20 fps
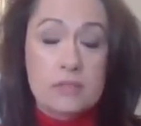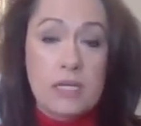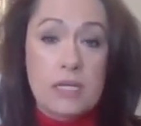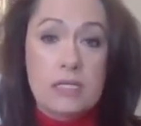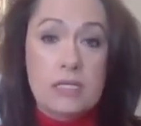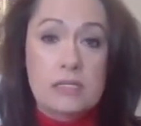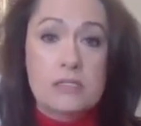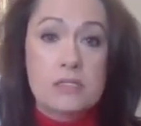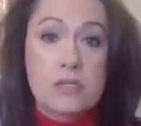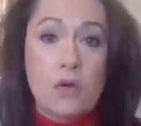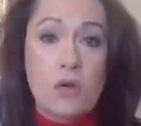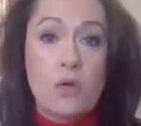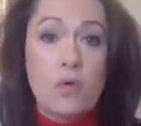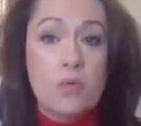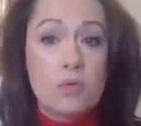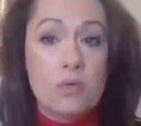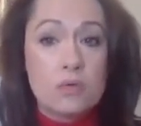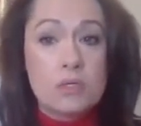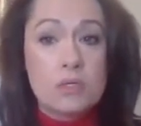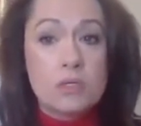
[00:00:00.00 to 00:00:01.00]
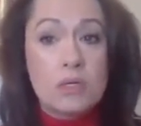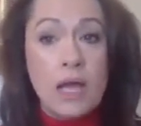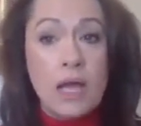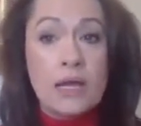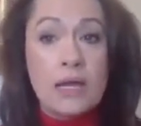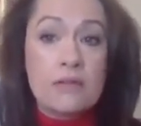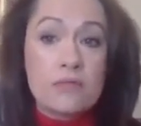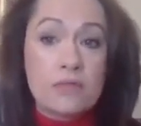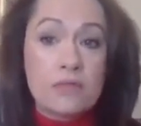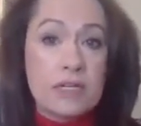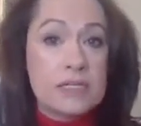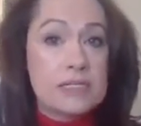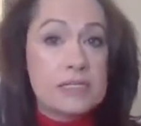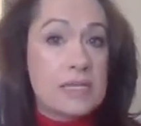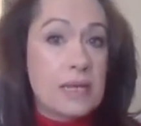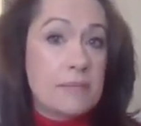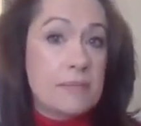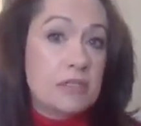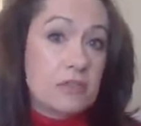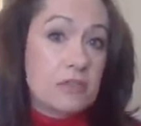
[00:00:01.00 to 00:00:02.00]
And so kind of
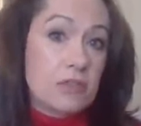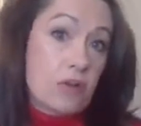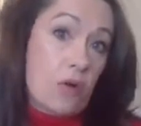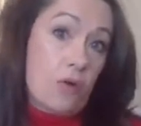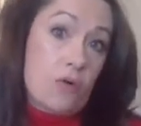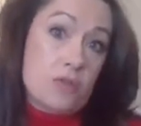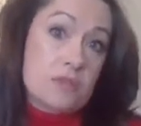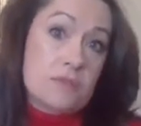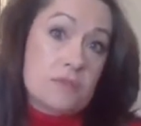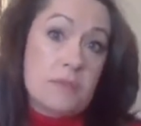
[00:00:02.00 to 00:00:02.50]
re-examine your goals.